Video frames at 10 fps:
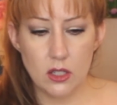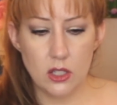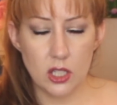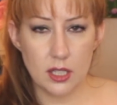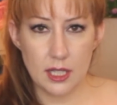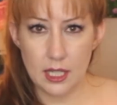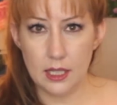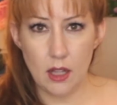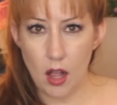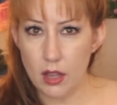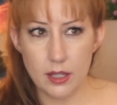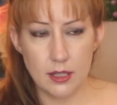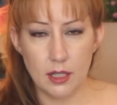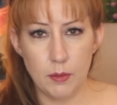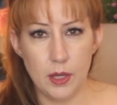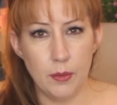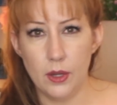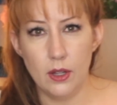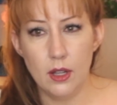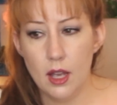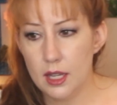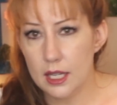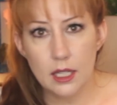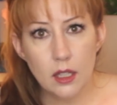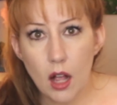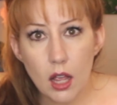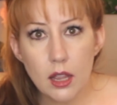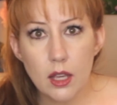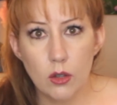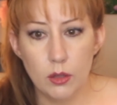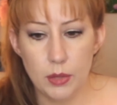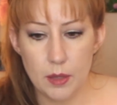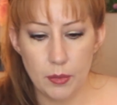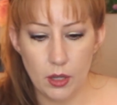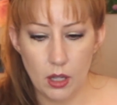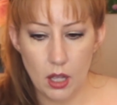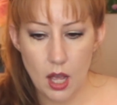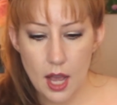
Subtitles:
just kill all the sick people. Kill all the old people.